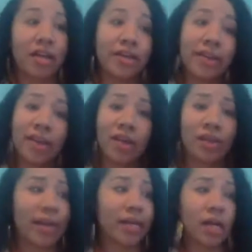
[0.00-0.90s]
And now,
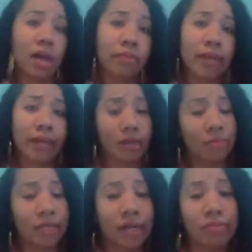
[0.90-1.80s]
like, I
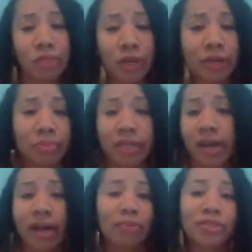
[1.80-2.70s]
mean, I'm straight, but
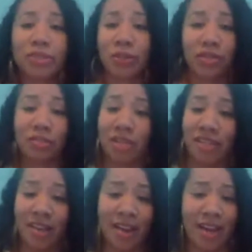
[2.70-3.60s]
I would totally be in
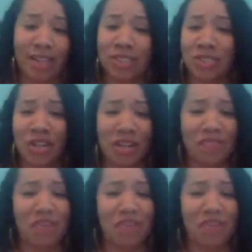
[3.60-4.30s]
that house trying to